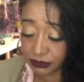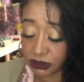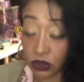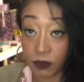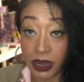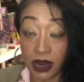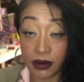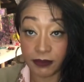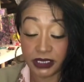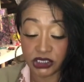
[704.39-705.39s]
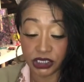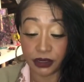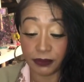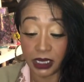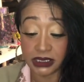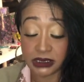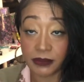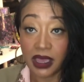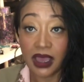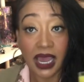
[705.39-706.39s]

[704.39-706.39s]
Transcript: So pear and pink cherry blossom.